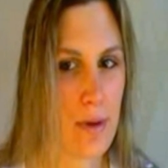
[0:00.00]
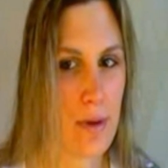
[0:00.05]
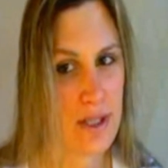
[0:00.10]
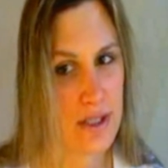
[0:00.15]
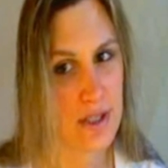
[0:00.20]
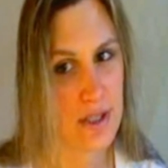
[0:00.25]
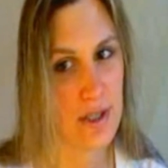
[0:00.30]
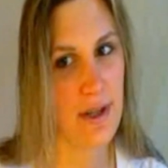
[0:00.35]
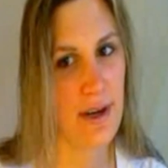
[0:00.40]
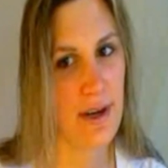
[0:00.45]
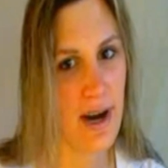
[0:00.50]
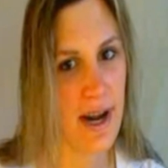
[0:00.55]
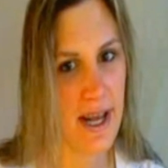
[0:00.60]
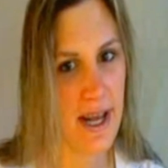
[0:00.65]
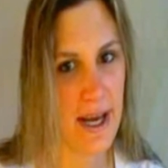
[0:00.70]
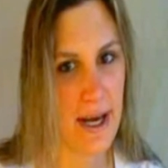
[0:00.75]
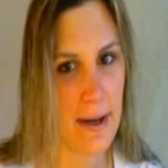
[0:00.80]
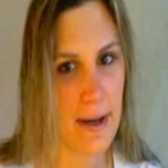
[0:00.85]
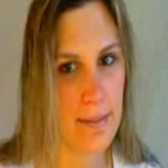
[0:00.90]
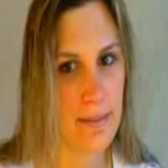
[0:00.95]
So there I
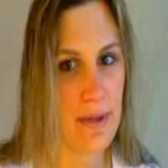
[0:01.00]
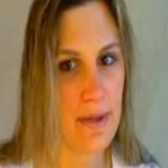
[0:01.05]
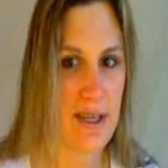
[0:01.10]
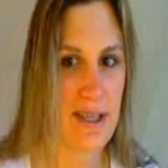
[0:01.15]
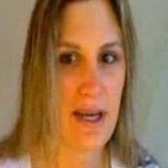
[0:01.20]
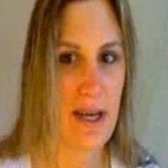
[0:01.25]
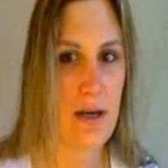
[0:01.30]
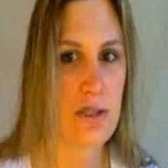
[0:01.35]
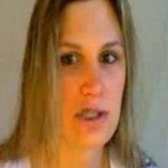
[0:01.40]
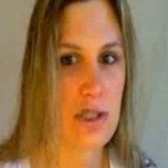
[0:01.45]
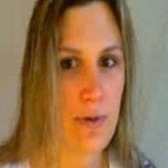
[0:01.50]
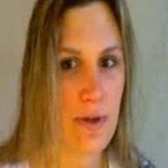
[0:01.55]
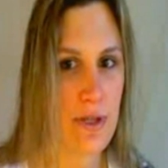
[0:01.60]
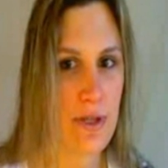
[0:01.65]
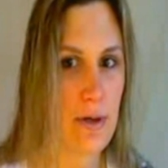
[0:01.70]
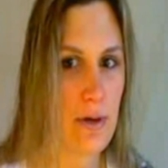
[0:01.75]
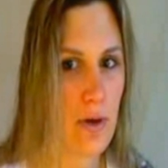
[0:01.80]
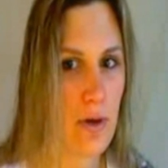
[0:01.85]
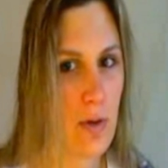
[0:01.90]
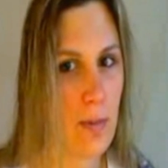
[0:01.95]
am, now doing the
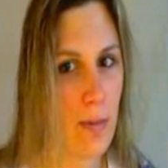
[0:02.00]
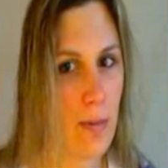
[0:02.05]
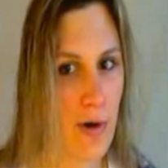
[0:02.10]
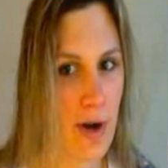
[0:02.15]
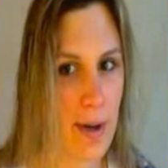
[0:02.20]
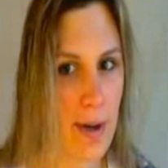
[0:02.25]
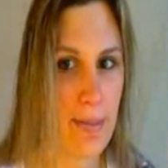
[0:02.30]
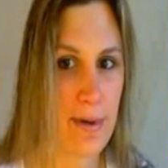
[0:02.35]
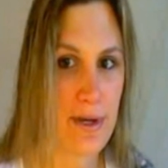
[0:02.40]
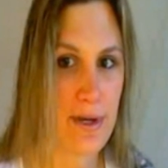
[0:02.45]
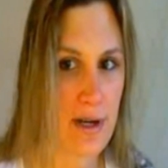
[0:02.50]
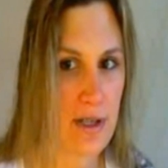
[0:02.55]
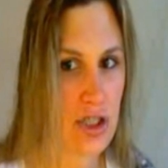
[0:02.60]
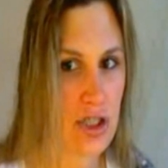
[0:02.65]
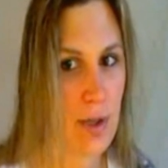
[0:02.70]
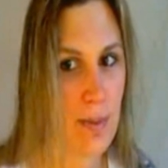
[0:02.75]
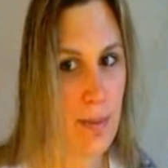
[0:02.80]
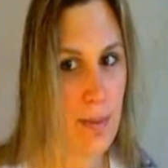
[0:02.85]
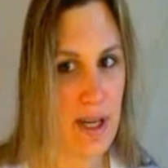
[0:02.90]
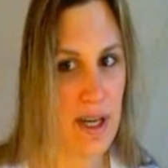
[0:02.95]
whole morning
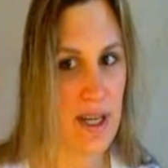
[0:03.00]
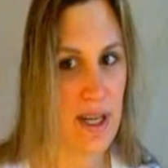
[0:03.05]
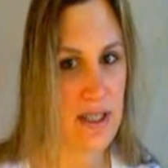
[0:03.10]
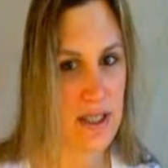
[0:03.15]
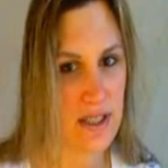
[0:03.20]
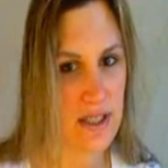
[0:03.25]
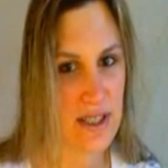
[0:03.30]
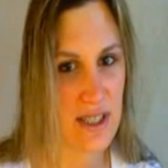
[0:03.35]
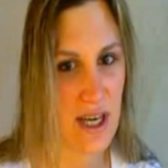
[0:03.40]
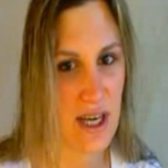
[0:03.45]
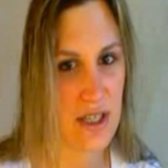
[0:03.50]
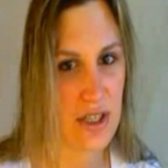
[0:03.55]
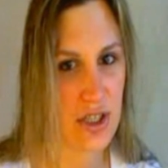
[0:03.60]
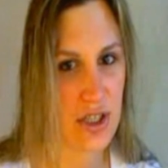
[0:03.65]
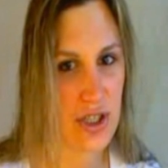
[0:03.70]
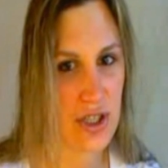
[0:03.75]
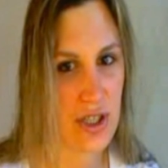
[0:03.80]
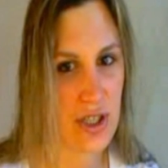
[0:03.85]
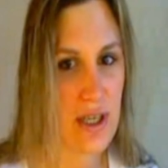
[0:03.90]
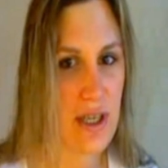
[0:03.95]
production meetings and
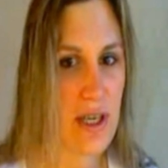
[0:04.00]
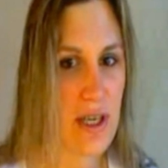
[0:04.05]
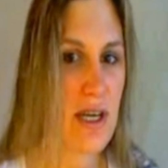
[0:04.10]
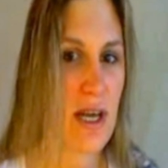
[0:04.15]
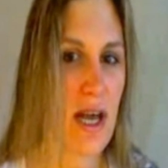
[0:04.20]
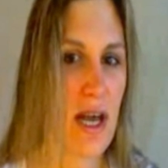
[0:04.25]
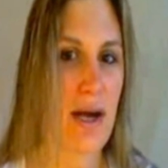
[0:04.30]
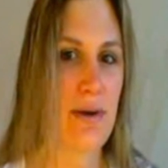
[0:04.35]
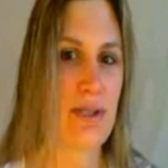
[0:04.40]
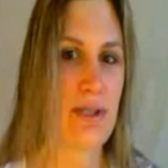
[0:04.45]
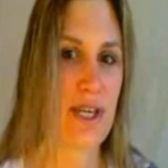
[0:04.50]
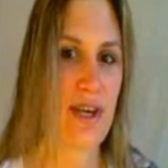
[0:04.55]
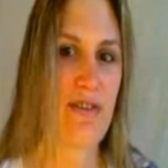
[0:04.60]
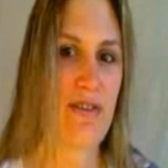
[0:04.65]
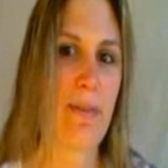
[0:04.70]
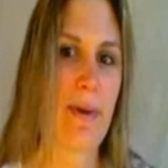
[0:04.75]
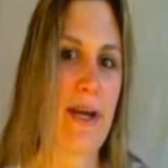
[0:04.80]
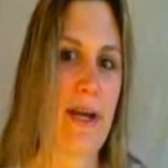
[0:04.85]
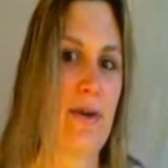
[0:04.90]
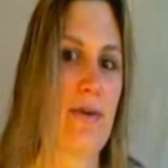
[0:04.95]
such. I was given
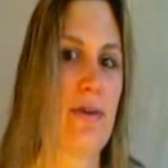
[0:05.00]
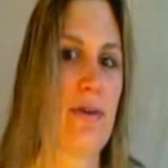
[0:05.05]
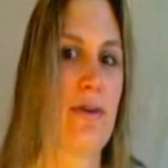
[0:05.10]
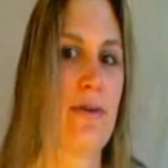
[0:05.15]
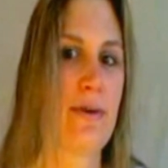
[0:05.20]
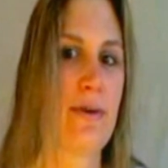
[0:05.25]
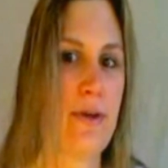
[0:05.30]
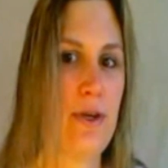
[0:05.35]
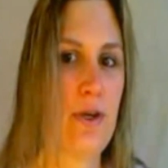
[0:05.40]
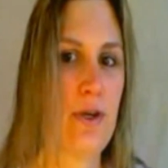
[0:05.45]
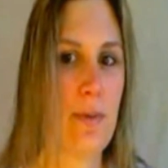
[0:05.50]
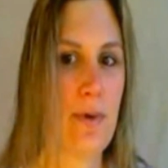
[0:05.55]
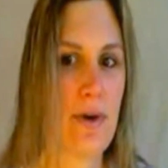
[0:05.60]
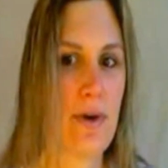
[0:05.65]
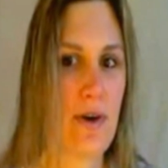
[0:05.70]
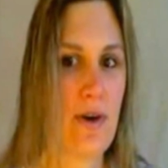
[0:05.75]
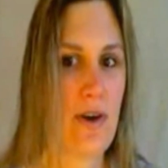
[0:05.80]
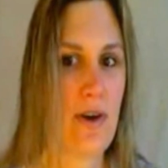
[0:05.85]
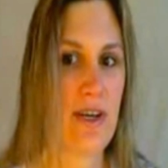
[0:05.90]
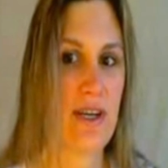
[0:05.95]
my own little
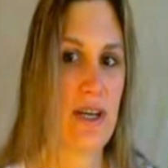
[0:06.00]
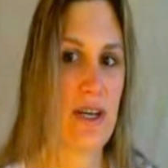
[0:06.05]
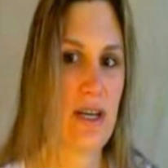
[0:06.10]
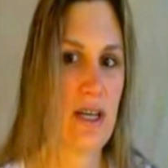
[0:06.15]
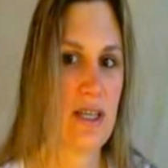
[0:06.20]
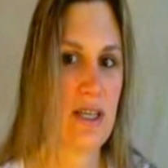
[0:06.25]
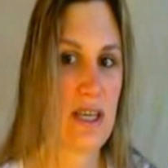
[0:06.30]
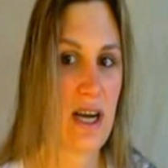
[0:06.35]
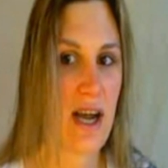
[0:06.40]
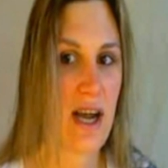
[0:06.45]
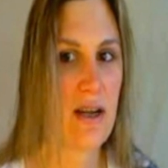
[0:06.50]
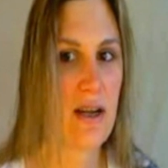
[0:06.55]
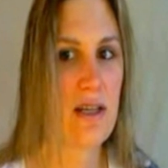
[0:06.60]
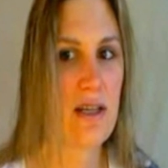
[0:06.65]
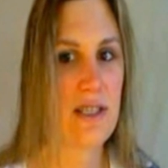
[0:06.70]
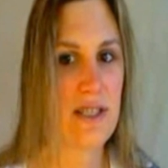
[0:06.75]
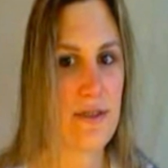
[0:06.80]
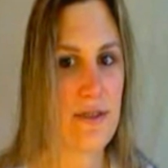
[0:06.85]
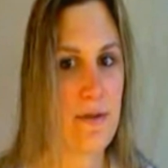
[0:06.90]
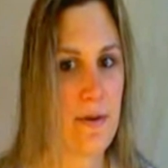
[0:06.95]
cubicle in an entirely
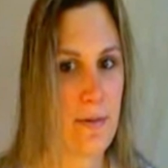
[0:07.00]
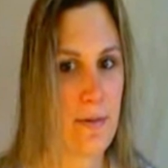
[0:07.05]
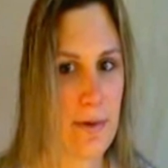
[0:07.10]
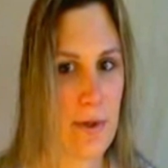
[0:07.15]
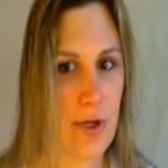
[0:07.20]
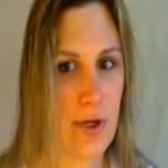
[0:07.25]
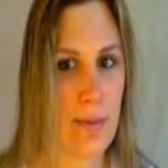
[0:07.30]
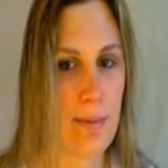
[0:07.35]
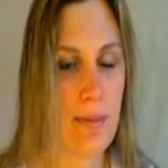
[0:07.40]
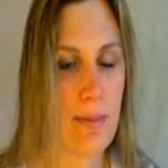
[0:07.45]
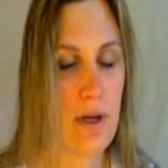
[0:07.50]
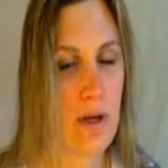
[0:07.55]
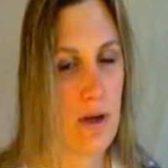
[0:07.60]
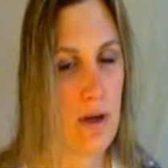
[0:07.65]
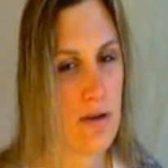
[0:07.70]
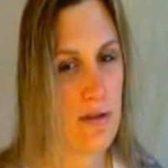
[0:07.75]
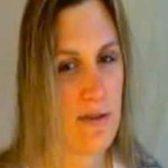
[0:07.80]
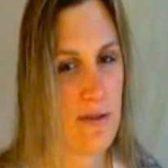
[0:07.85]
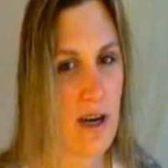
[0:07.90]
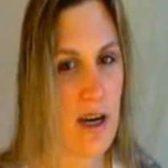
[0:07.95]
different room,
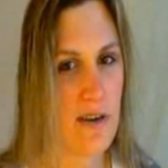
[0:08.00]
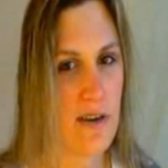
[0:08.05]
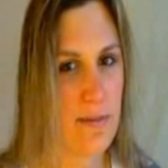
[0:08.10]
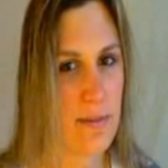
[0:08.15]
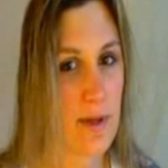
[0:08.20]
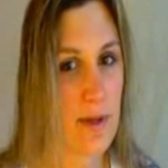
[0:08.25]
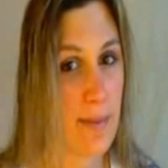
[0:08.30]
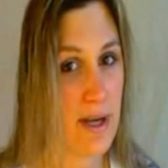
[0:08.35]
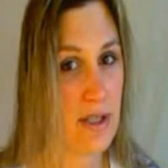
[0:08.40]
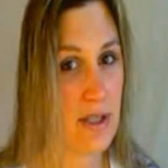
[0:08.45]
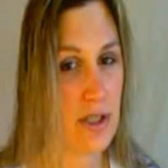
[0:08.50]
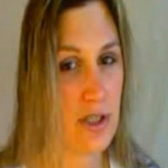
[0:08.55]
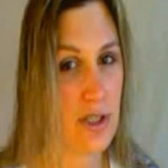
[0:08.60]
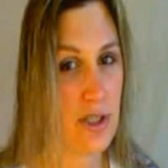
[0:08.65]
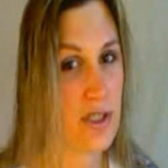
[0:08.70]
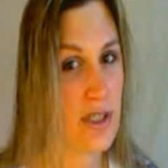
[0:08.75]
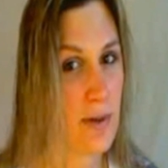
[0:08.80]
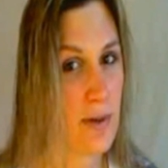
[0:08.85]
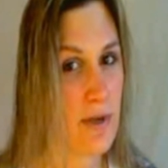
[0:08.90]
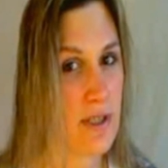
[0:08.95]
far from the
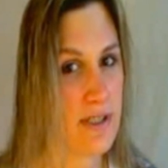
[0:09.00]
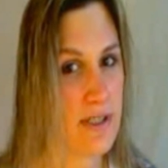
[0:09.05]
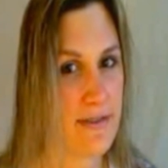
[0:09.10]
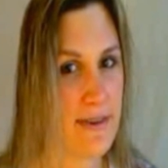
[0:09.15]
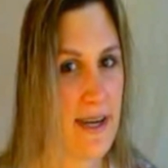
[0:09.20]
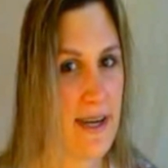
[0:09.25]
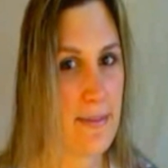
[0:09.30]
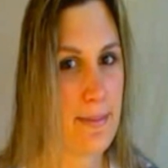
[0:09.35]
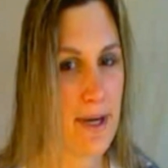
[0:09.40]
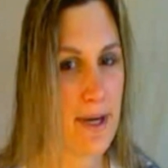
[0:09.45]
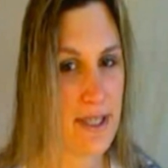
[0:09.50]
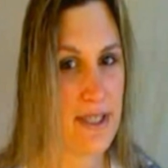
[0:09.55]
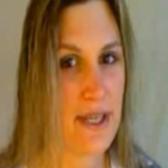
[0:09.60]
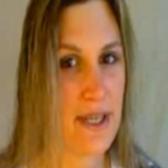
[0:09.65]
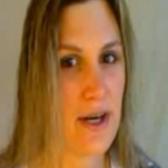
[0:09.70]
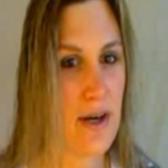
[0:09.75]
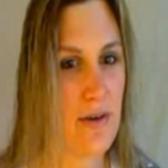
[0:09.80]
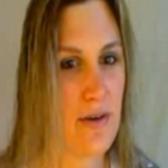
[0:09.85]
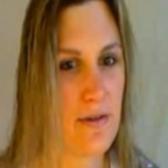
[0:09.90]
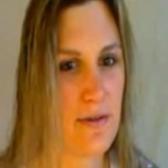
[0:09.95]
benches I once found
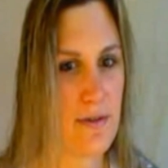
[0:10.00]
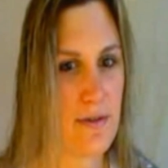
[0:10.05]
myself.